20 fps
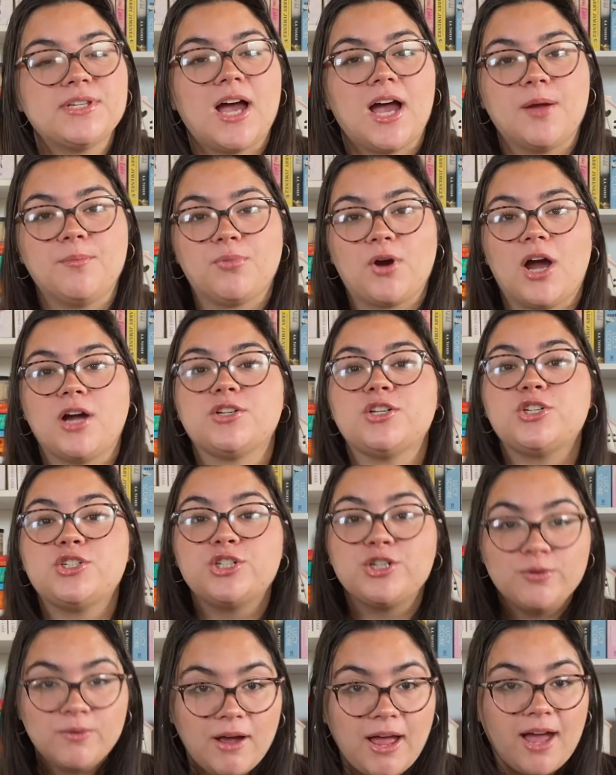I brought
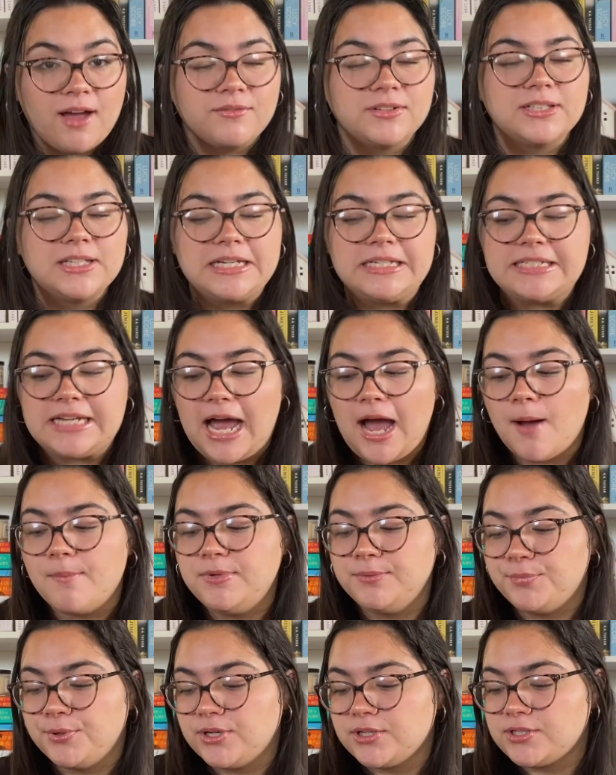2 heavily
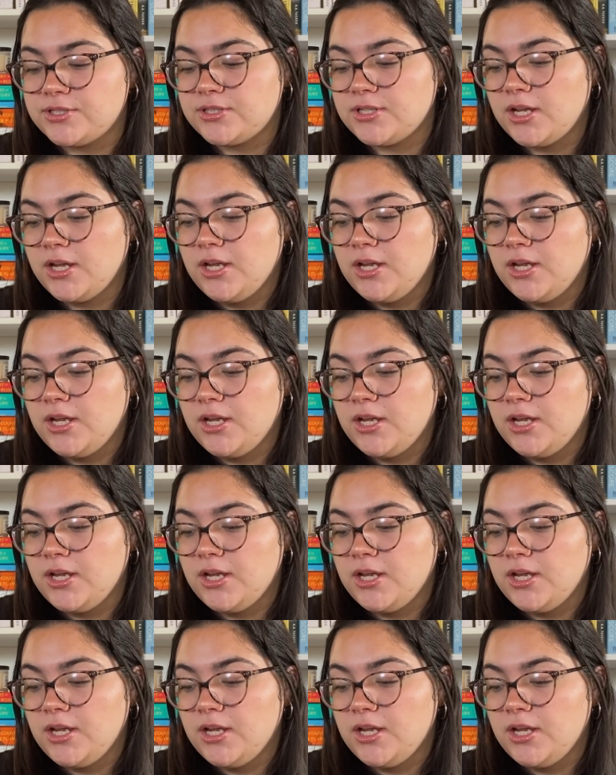tabbed books